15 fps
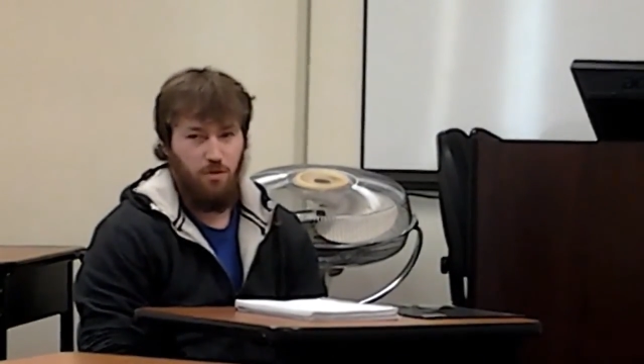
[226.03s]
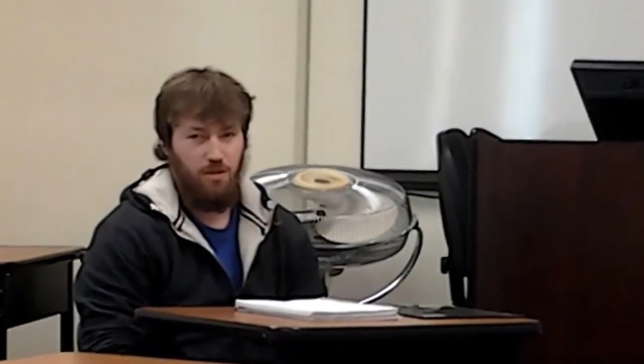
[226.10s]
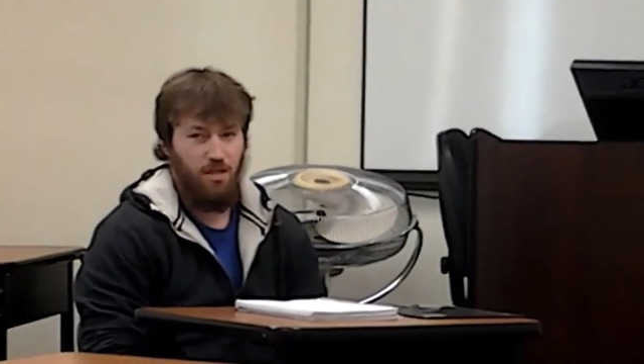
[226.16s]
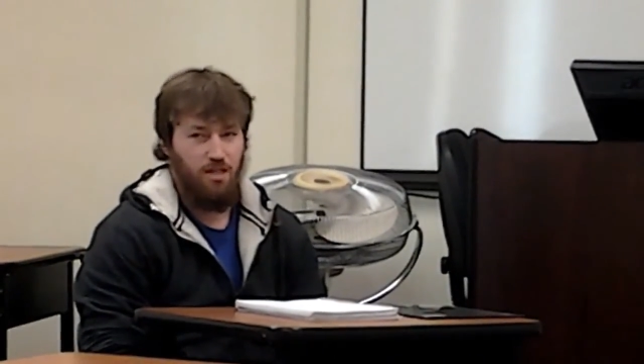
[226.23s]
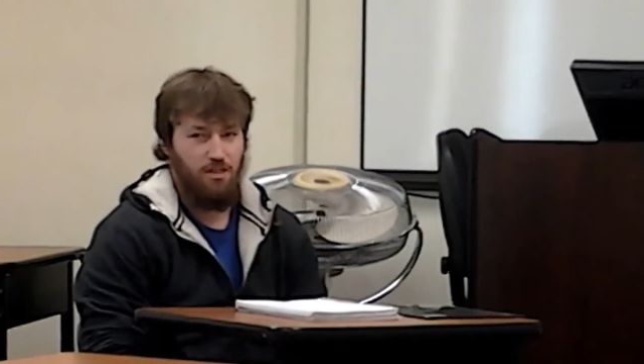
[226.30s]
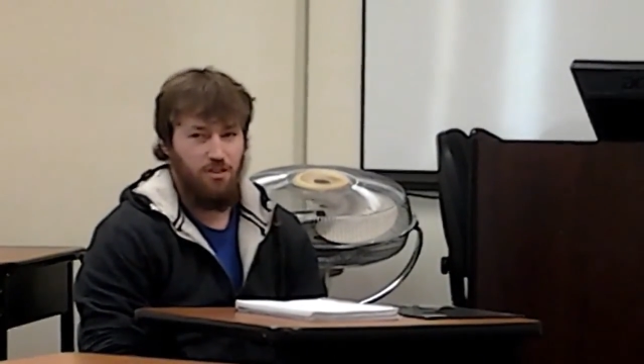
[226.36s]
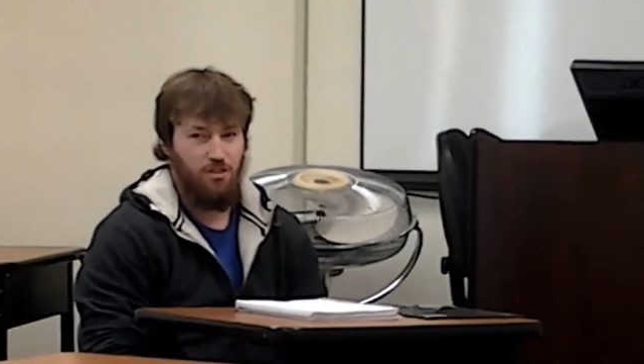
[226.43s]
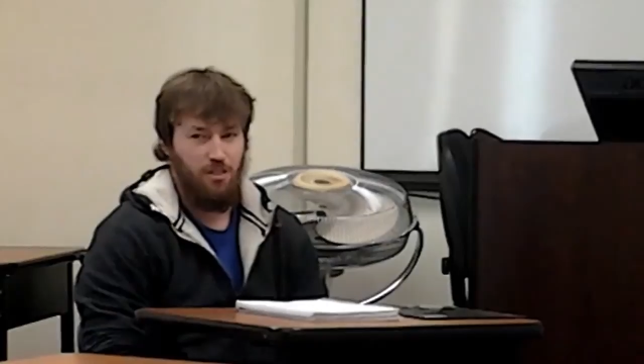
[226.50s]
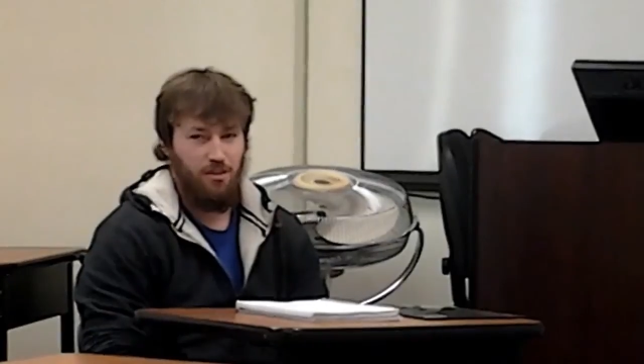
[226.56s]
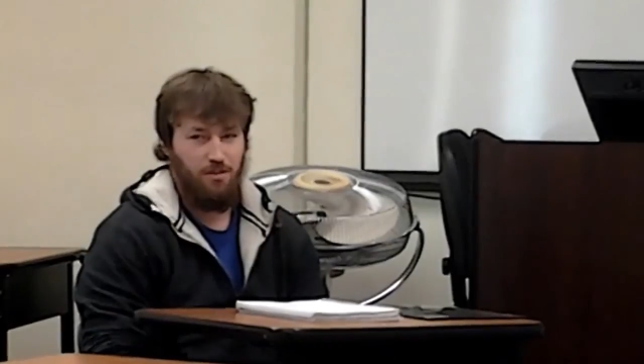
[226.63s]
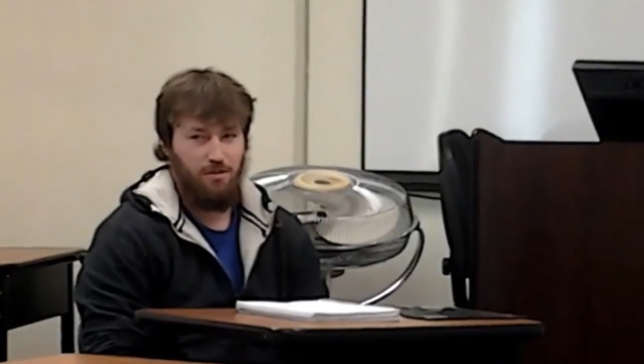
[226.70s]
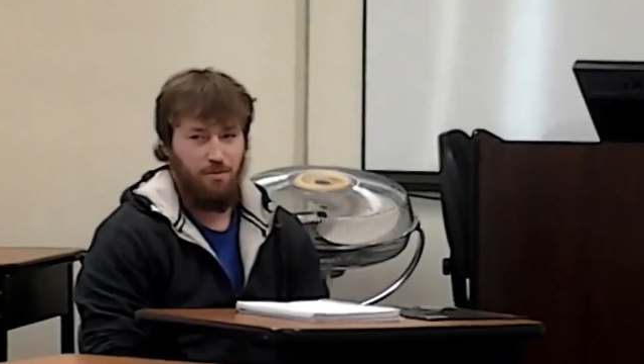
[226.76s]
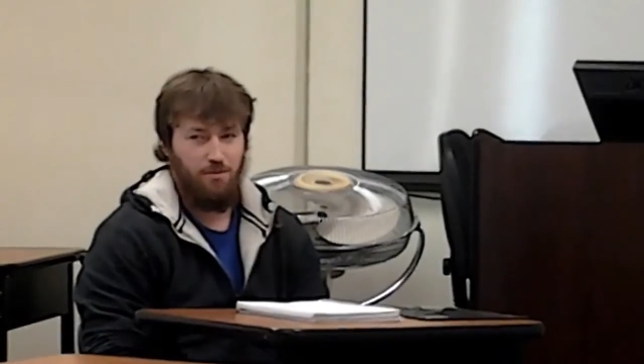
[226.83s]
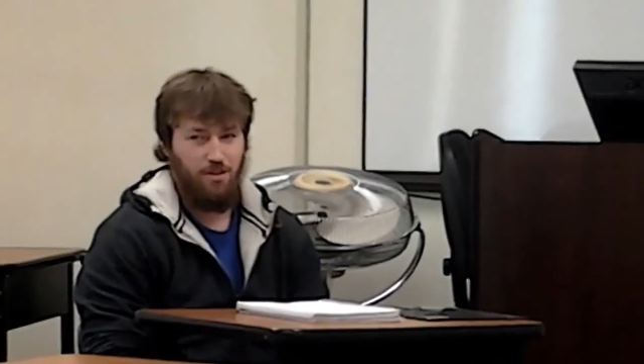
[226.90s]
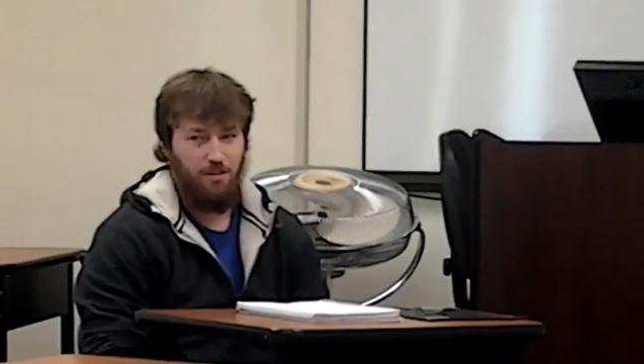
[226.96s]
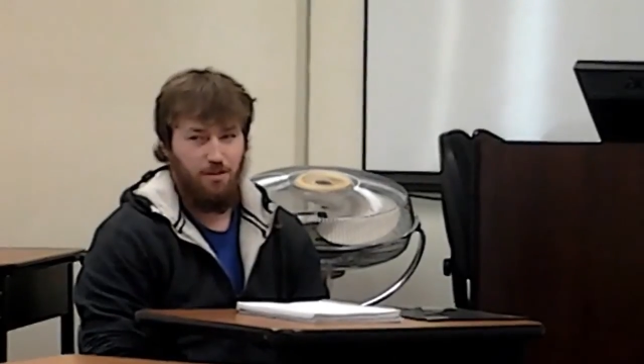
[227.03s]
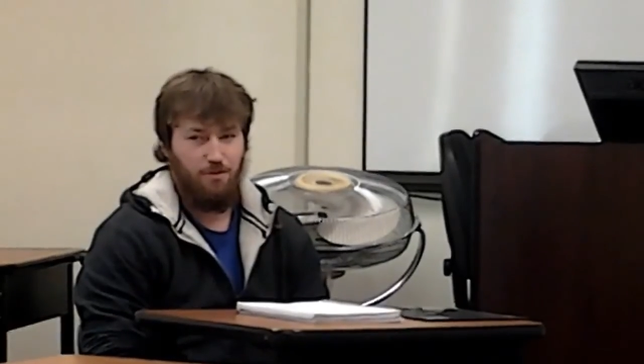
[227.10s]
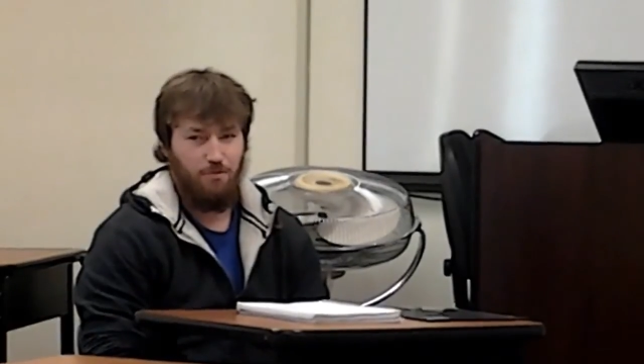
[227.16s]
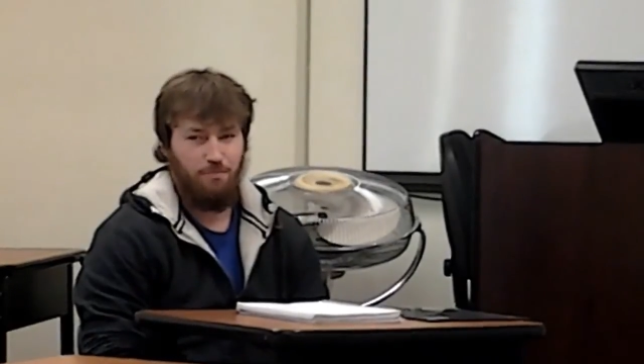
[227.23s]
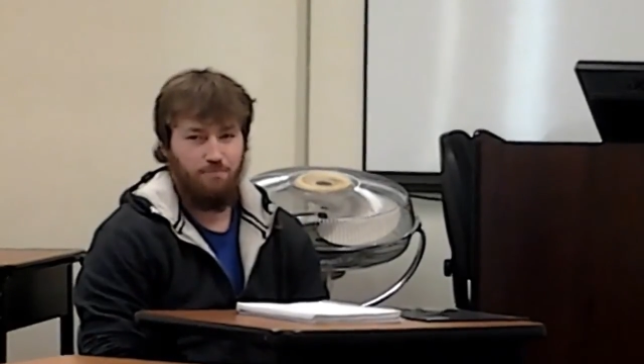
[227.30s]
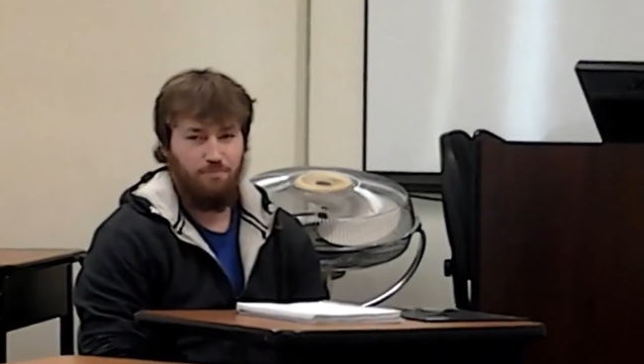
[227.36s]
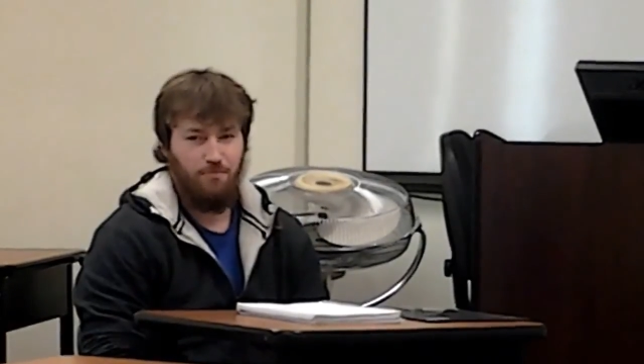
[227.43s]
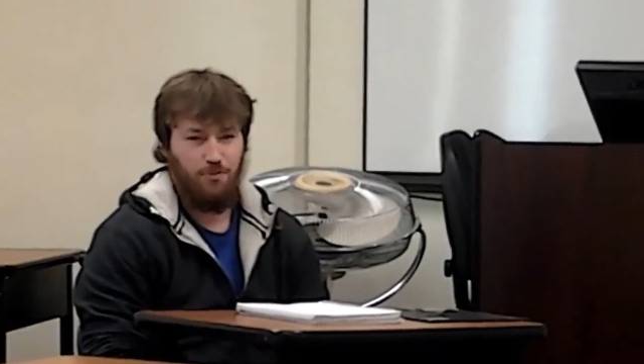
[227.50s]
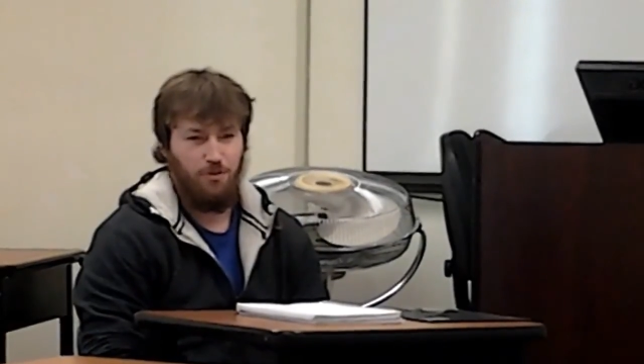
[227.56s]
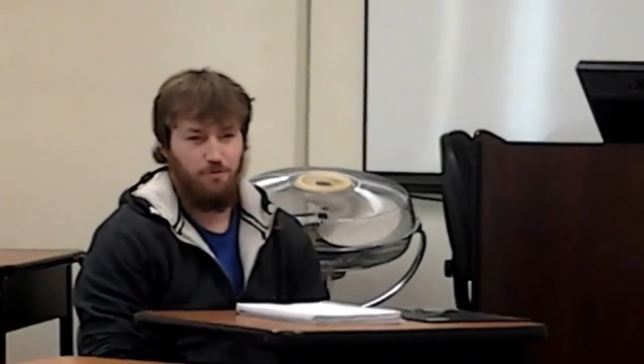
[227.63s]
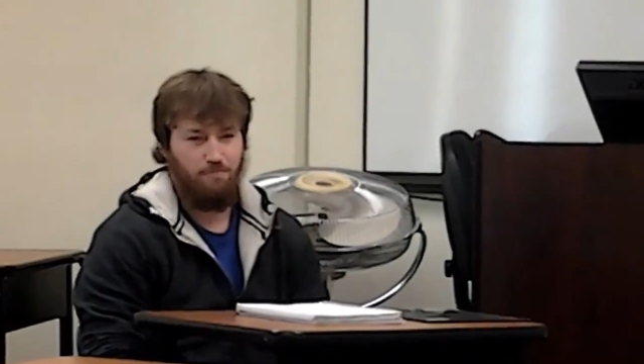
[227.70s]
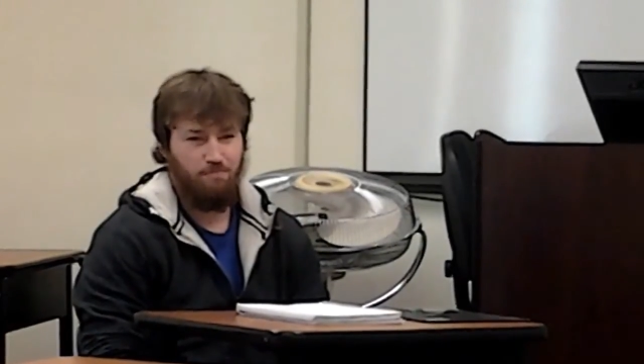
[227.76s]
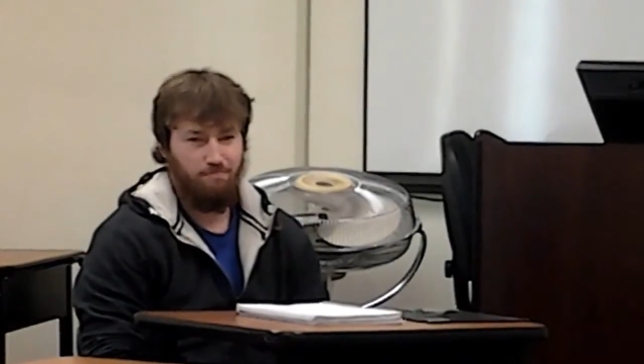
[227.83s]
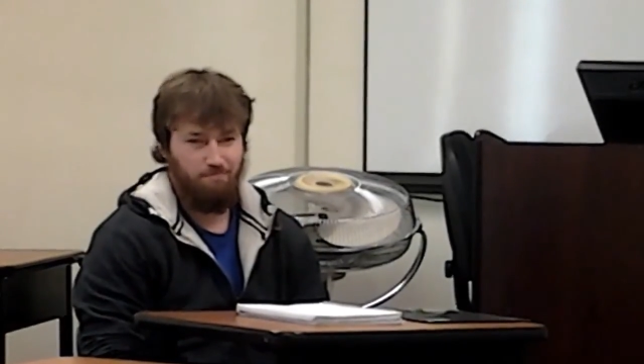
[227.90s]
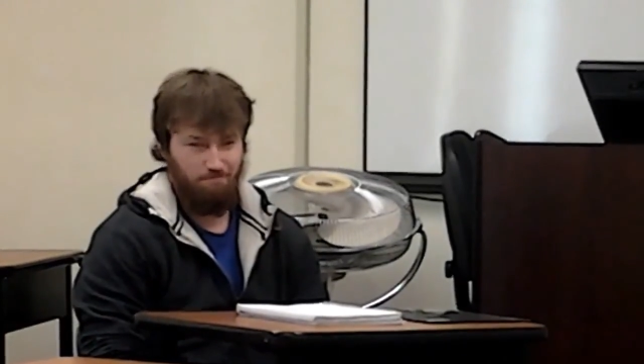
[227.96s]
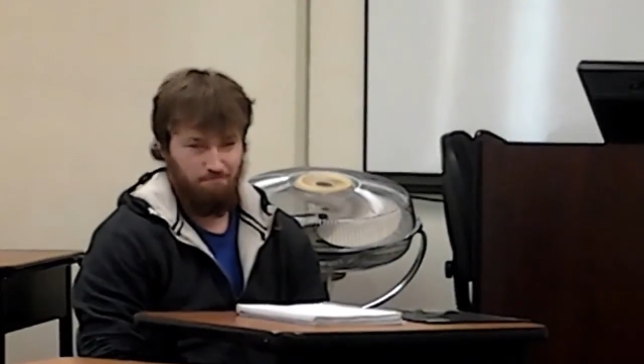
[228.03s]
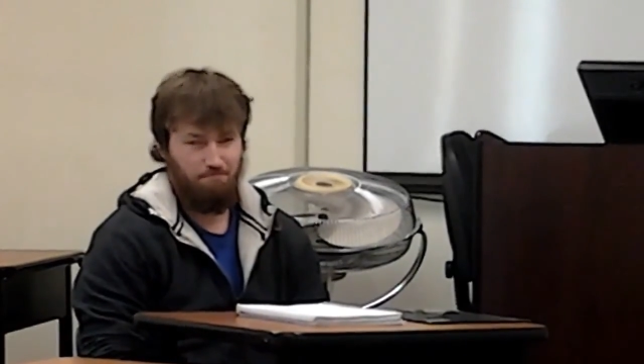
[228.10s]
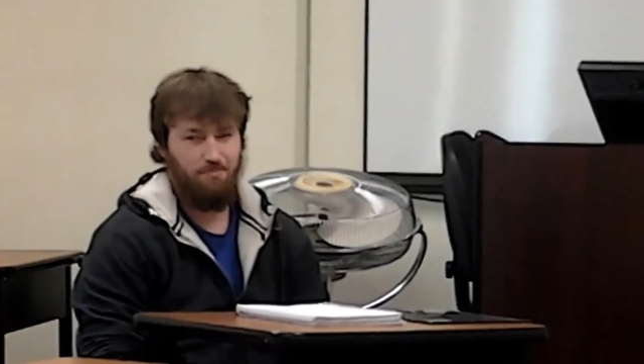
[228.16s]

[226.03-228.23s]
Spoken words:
smoking hot chick or something. So.